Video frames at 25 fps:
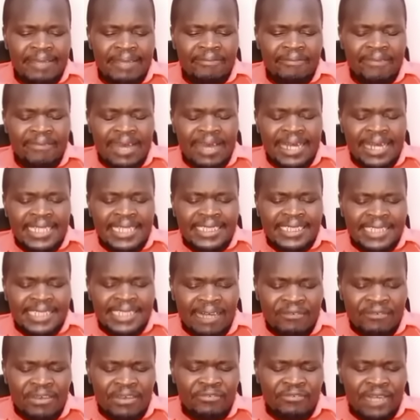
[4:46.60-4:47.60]
There is
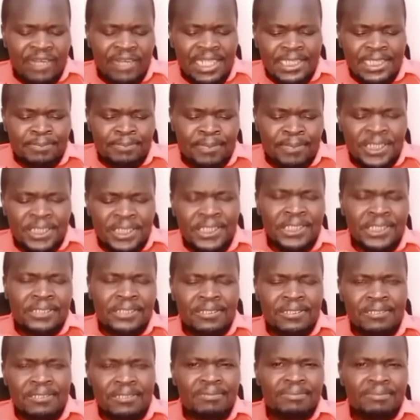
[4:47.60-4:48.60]
nothing very
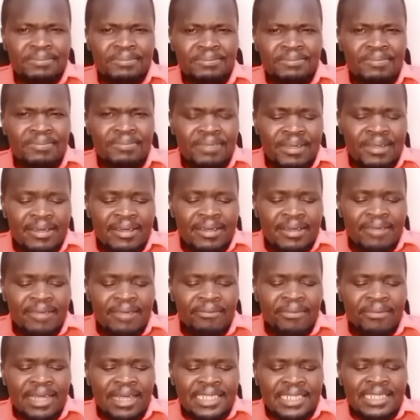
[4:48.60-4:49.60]
special
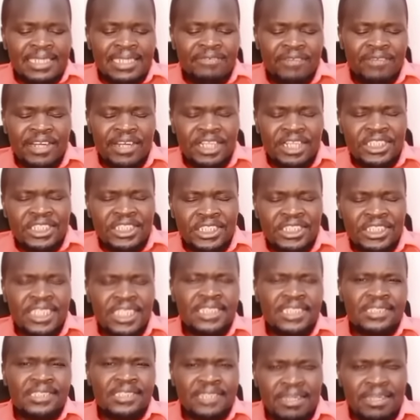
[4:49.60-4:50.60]
that
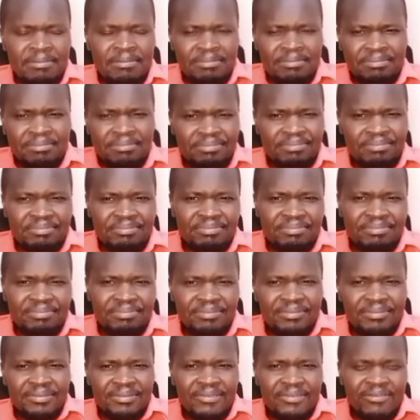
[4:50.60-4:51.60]
differentiates them.
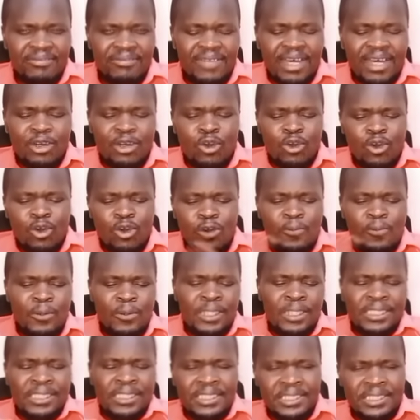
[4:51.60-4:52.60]
They are all
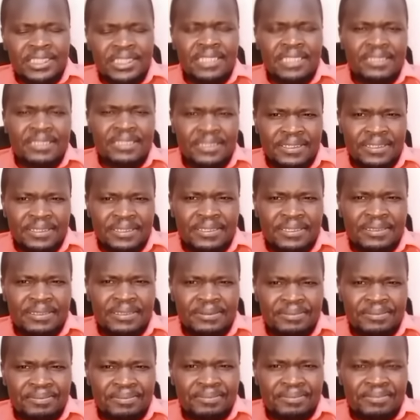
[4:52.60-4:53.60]

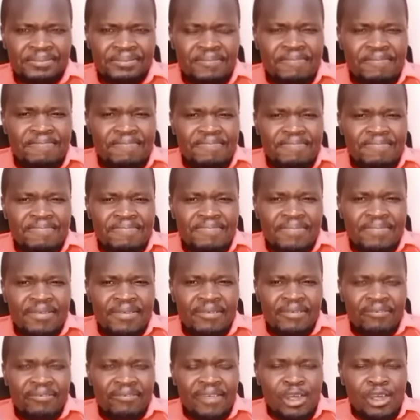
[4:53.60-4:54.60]
politicians.
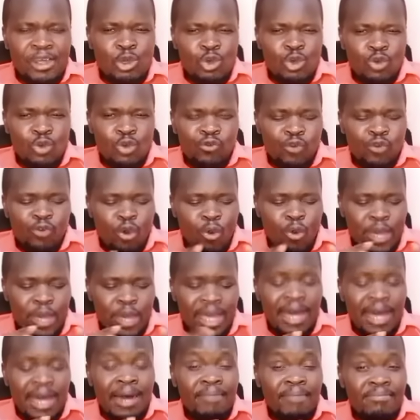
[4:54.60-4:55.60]
They look for
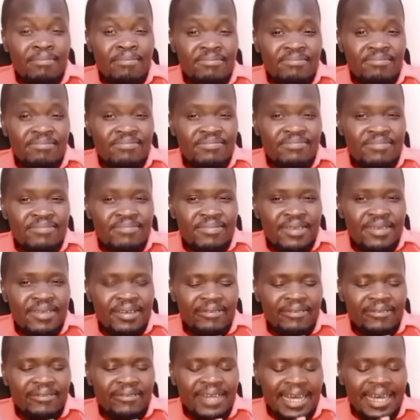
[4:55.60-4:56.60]
where
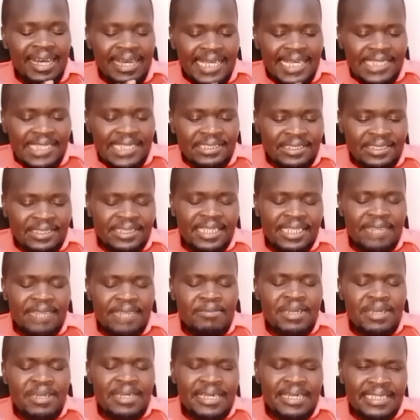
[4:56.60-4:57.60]
their interests are
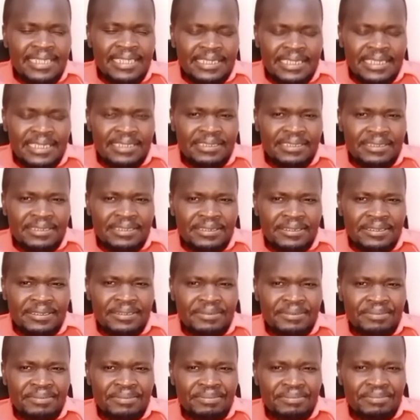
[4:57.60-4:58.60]
being catered.
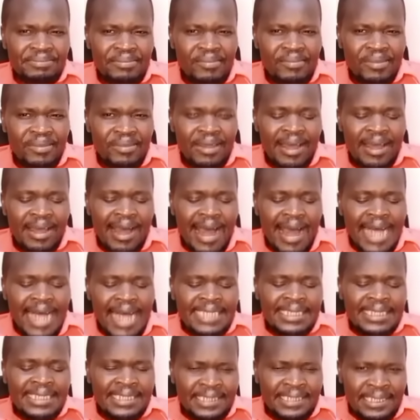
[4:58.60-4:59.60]

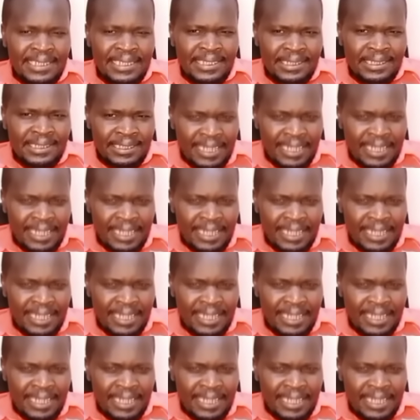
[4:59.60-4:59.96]
As it is